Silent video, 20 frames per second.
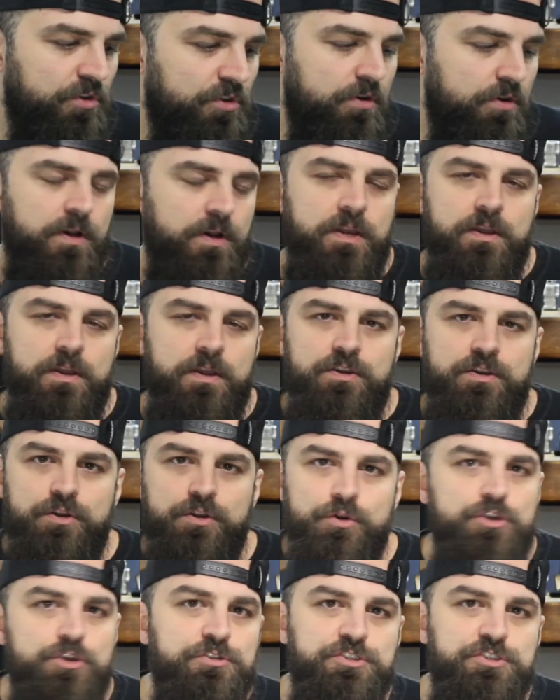right?
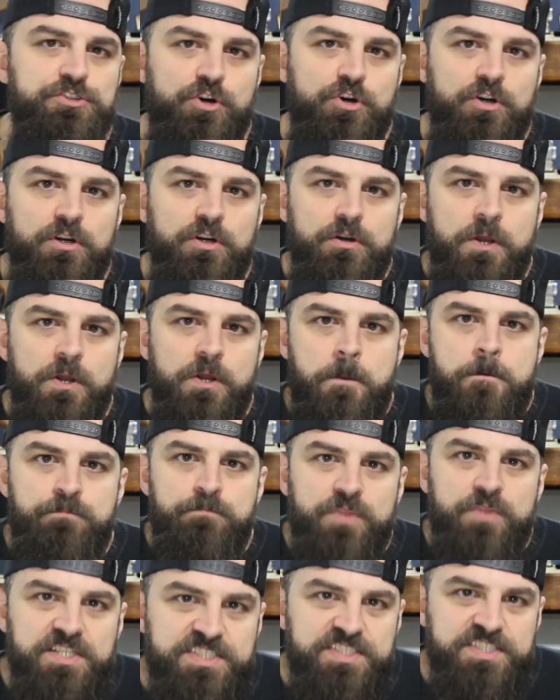You start
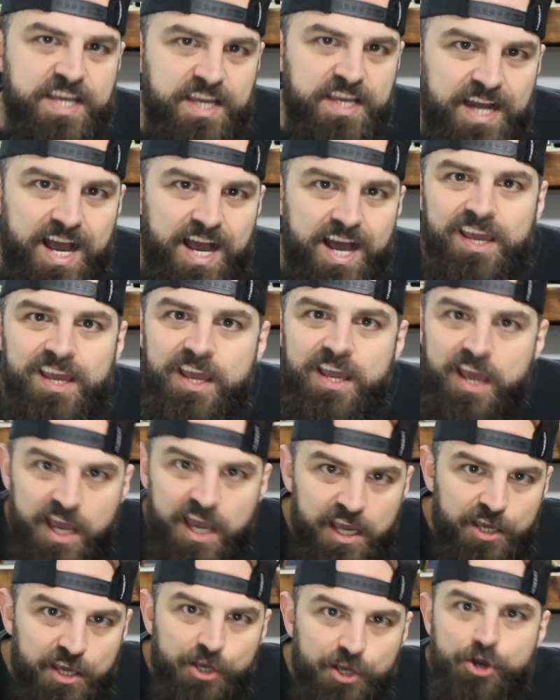saying I
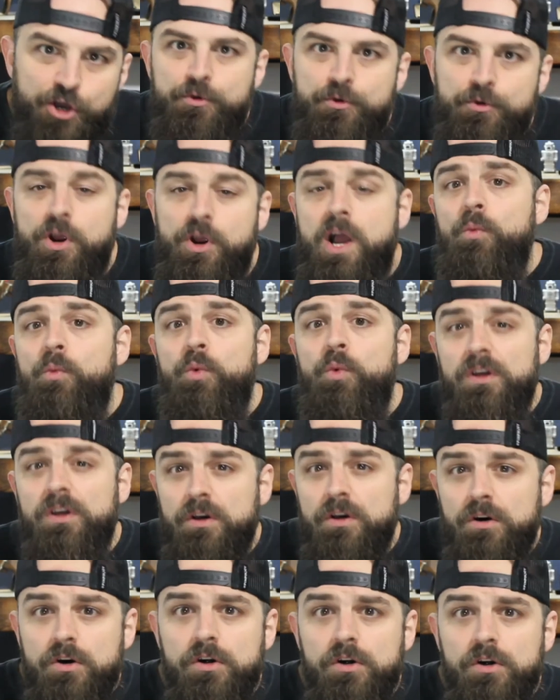am, or I
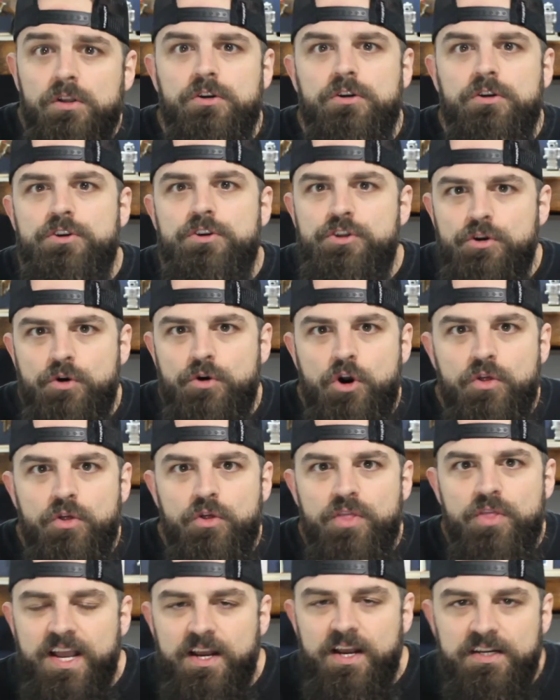will, or all
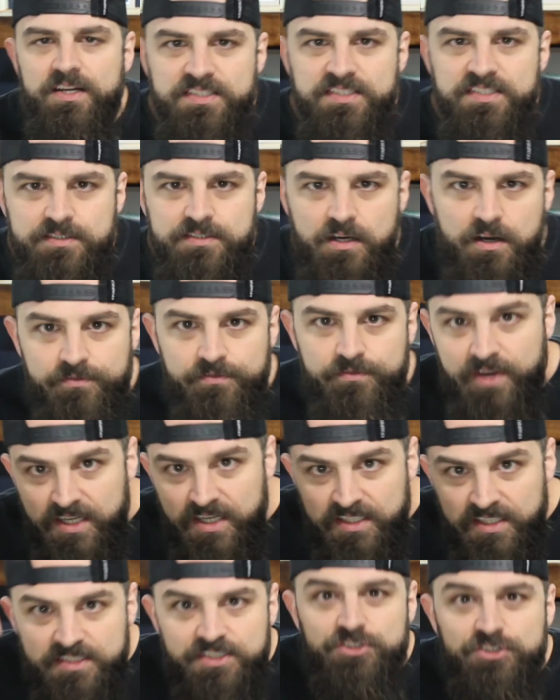that kind of stuff, and
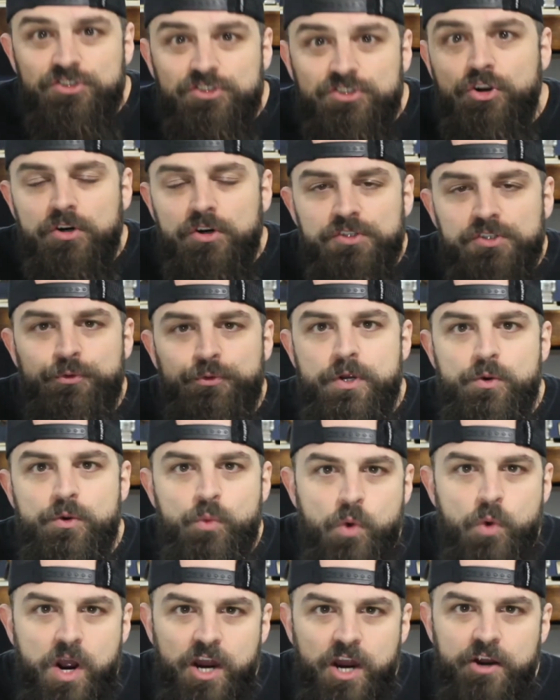it starts
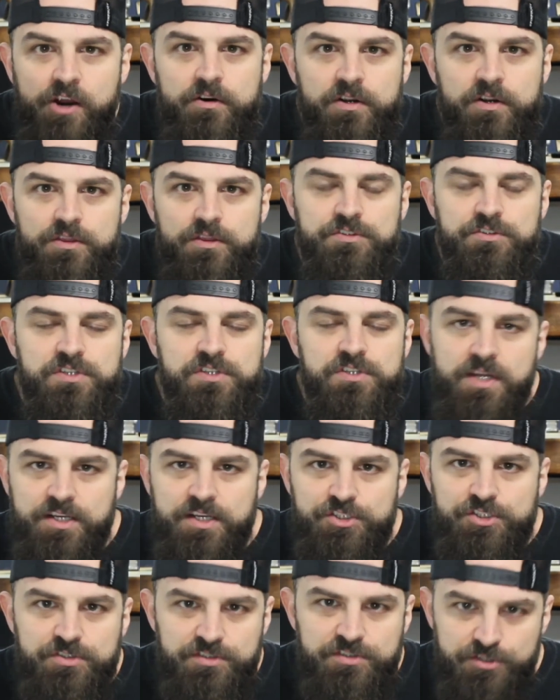rewiring those
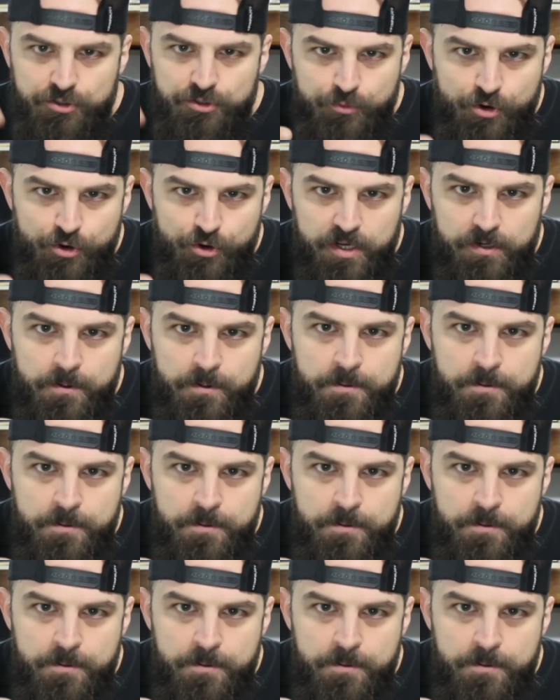connections in your brain,